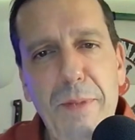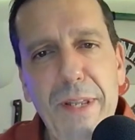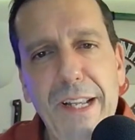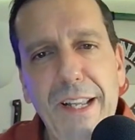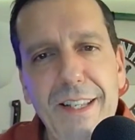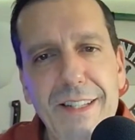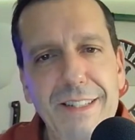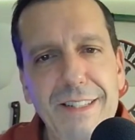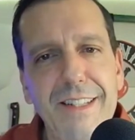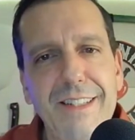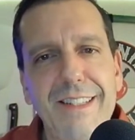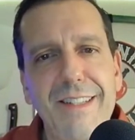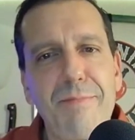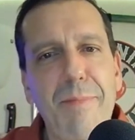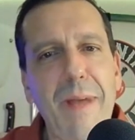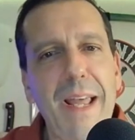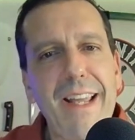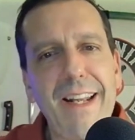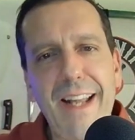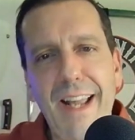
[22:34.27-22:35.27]
because it's
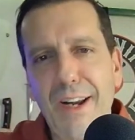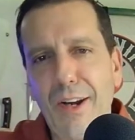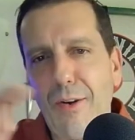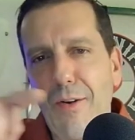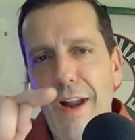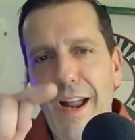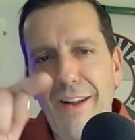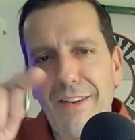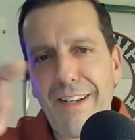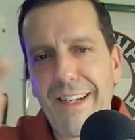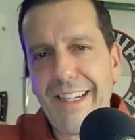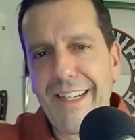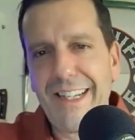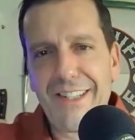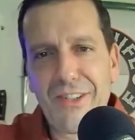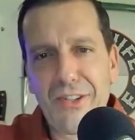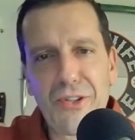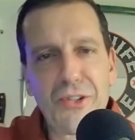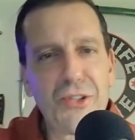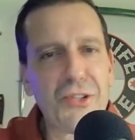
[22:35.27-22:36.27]
bayonet ground and
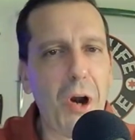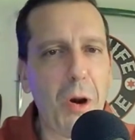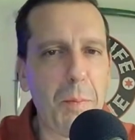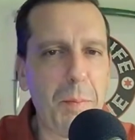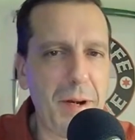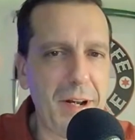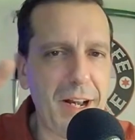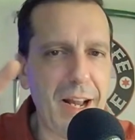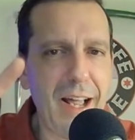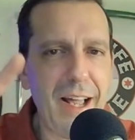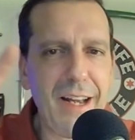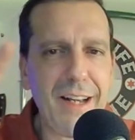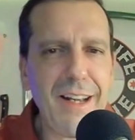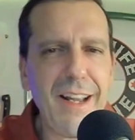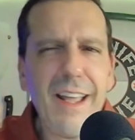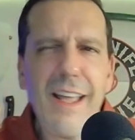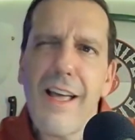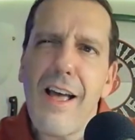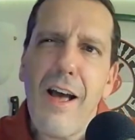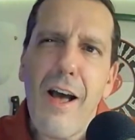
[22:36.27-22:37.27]
it's sharpened on
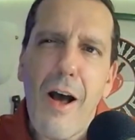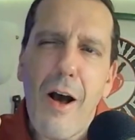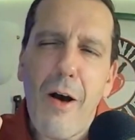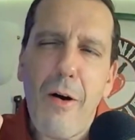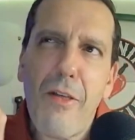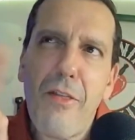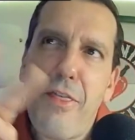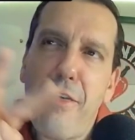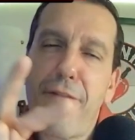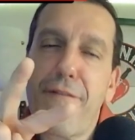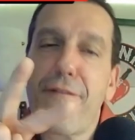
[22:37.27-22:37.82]
uh, the